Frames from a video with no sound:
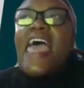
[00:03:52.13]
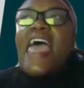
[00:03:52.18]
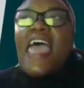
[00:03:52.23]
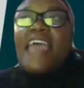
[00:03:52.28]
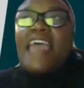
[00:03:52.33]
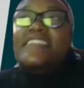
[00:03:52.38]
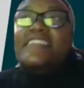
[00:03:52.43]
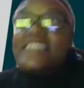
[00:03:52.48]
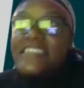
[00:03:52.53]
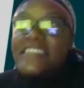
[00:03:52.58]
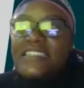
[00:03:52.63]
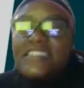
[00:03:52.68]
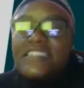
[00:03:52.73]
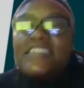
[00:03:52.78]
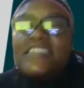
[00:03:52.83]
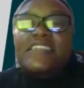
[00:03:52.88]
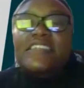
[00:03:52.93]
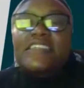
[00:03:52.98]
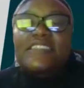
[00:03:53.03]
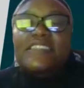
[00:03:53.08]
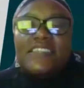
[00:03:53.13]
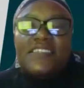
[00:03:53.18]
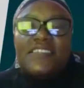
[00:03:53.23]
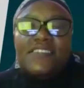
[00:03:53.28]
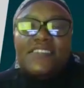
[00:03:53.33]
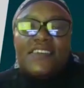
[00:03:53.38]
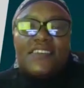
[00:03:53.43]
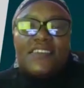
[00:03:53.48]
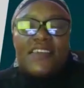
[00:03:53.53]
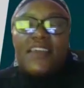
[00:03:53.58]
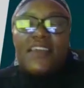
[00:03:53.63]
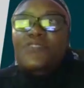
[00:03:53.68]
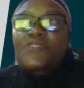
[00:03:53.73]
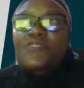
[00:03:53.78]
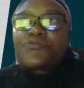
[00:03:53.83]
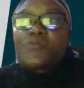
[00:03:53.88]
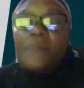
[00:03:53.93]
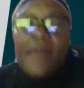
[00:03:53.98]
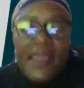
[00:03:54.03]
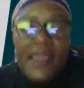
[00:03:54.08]
And indeed,
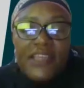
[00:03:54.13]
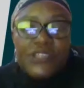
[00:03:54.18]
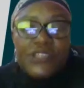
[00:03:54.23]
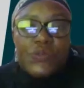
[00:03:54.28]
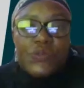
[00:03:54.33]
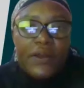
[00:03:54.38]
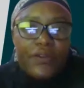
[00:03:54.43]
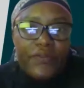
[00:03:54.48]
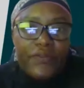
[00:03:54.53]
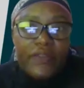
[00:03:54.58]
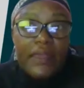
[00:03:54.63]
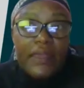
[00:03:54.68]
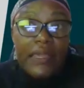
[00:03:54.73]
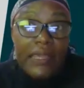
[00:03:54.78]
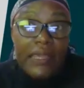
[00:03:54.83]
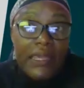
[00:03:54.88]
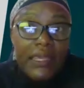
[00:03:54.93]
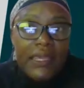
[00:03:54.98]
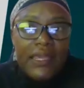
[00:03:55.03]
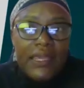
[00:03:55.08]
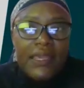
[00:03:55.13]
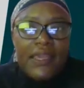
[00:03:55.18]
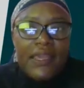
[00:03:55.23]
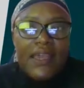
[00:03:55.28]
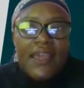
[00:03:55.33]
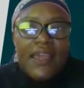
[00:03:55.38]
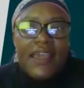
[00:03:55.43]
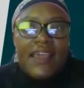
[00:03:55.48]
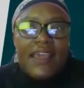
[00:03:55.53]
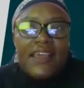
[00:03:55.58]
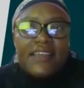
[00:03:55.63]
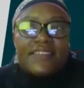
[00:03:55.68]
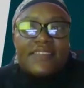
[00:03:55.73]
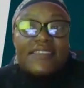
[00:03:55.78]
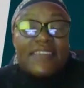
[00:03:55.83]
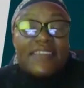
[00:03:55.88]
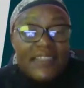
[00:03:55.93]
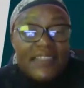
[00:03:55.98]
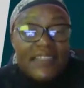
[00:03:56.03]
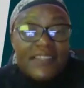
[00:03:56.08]
it remains one of the key
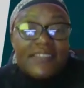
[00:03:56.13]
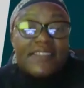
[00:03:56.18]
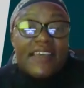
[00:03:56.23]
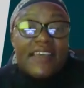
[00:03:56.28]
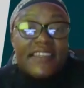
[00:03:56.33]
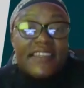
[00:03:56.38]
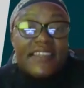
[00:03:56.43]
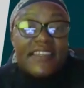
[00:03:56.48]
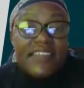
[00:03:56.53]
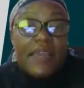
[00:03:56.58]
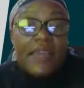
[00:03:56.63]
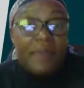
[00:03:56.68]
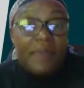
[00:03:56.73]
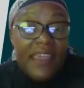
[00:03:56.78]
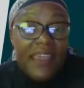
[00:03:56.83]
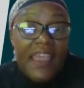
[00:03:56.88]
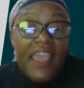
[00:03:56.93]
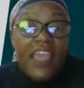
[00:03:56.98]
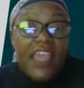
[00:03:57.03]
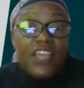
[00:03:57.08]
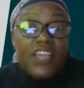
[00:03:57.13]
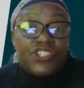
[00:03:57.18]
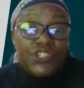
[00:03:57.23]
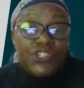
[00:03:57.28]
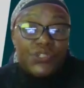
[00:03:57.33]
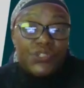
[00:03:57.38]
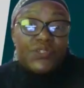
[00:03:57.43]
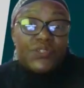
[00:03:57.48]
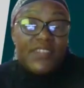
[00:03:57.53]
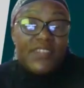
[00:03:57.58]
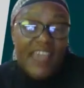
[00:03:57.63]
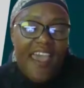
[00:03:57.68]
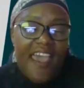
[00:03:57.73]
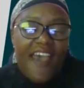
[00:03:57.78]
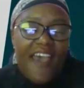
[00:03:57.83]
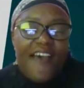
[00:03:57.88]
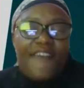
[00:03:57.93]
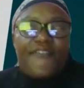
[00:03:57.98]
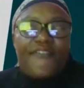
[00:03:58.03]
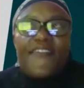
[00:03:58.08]
skills that a BA should
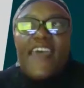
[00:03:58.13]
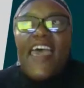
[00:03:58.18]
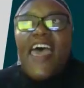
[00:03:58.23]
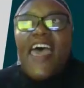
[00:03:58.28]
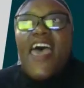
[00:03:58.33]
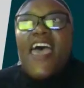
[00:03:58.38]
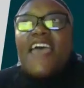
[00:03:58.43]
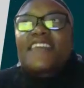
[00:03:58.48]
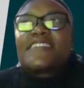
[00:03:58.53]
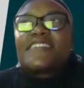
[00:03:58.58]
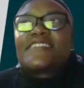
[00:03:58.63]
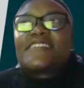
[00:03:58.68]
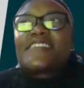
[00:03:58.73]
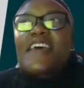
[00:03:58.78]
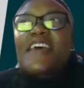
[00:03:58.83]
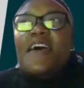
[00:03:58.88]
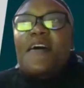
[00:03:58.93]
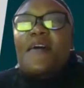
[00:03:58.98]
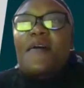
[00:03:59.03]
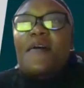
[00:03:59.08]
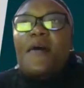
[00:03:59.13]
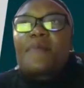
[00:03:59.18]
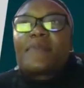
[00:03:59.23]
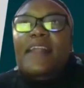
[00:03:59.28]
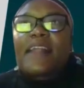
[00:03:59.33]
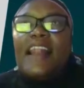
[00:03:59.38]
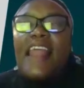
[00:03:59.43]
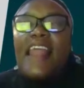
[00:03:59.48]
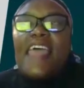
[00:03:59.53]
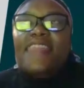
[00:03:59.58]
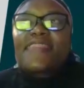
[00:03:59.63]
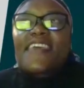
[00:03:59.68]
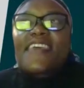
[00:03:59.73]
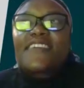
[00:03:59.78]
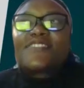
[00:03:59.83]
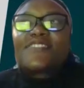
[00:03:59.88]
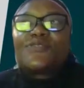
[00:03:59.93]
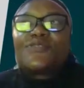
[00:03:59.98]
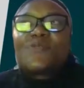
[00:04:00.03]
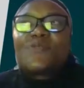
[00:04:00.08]
have. And I'm glad that